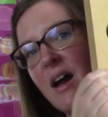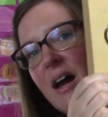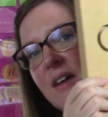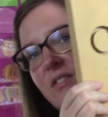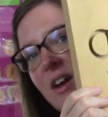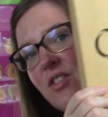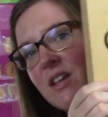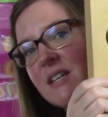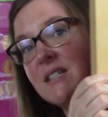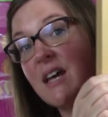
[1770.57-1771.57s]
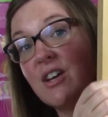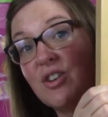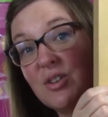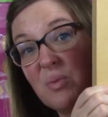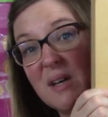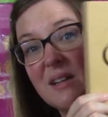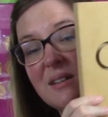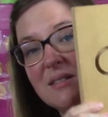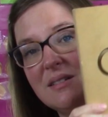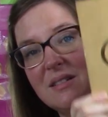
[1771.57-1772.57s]
I found this at a
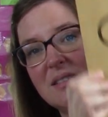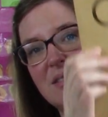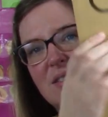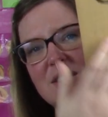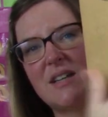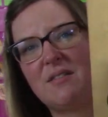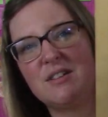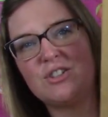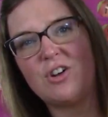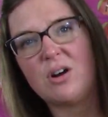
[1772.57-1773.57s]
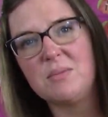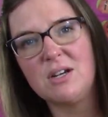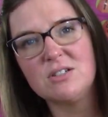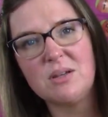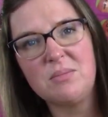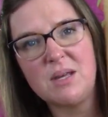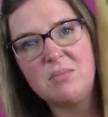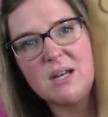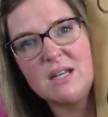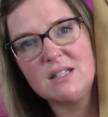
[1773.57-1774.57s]
Goodwill or Salvation Army or something,
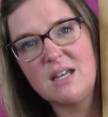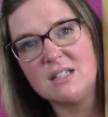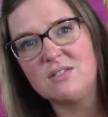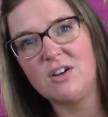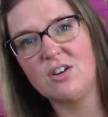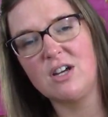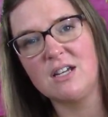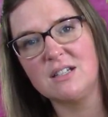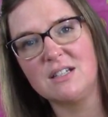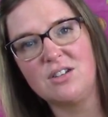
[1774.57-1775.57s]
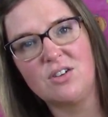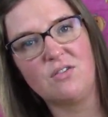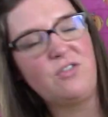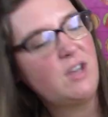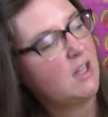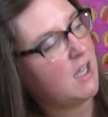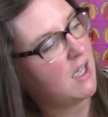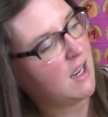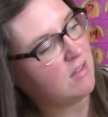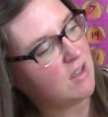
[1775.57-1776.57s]
but it, it's very, you can feel
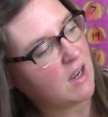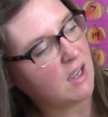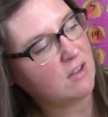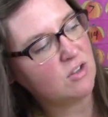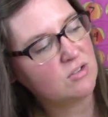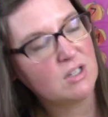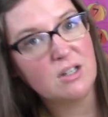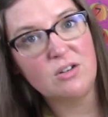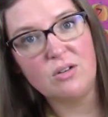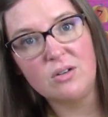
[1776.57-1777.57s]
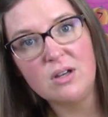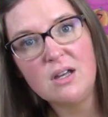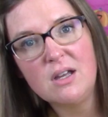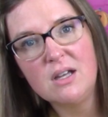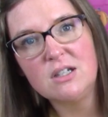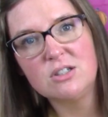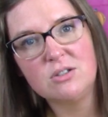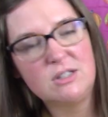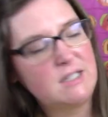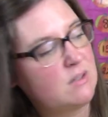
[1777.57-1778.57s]
it. And then I use a little
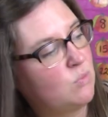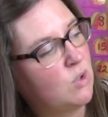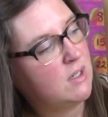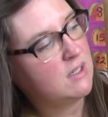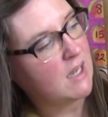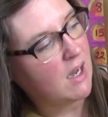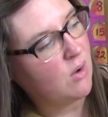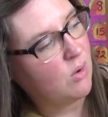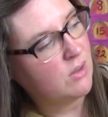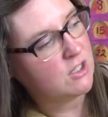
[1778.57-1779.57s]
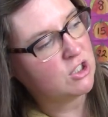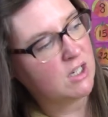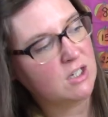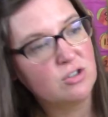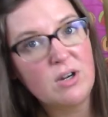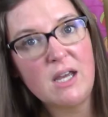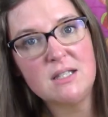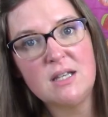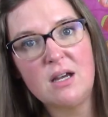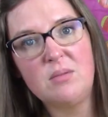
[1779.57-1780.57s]
wooden dowel that she can
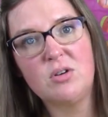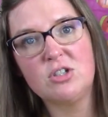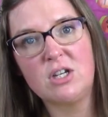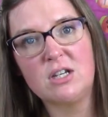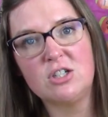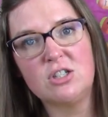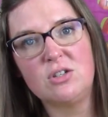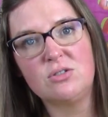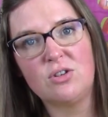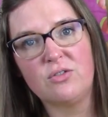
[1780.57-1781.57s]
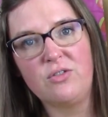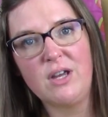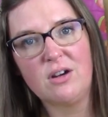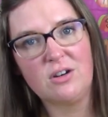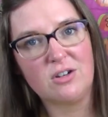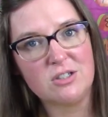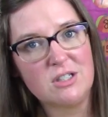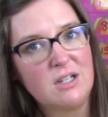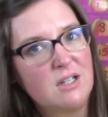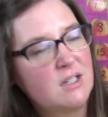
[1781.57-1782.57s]
trace them or she can just use her fingers
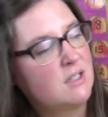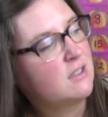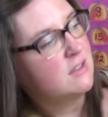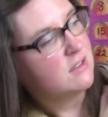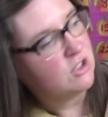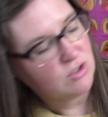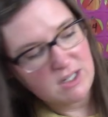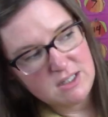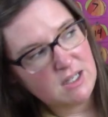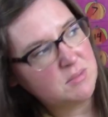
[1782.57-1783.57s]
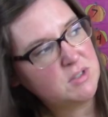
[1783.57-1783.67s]
to trace them.